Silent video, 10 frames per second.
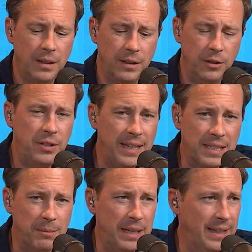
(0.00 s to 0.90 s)
You take
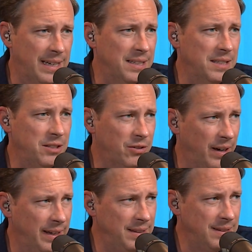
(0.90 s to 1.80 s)
somebody that gets in the
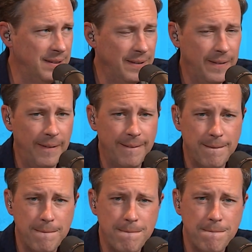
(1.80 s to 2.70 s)
trades,
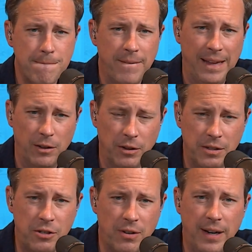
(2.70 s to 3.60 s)
they learn
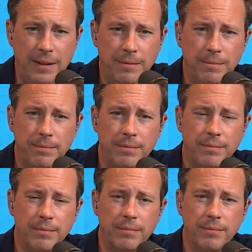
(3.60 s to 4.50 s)
the trade.
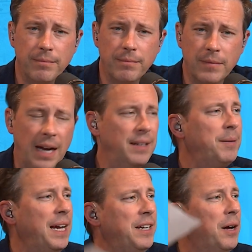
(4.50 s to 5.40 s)
Let
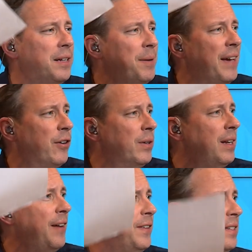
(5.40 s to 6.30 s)
me give you a real
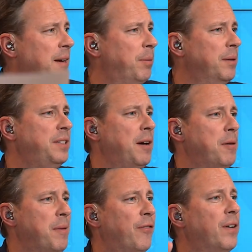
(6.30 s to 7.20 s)
life example. Let me tell you
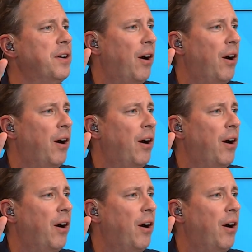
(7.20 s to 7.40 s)
about my friend